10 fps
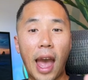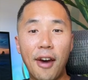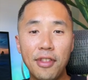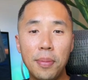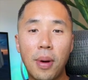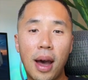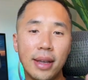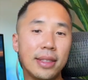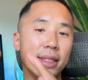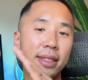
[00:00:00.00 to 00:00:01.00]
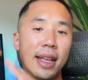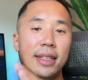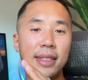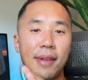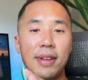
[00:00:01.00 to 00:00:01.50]
out of the box, the Slate
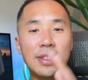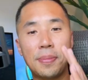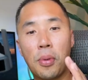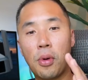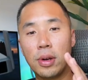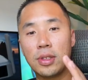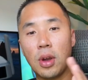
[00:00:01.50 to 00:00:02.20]
7 supports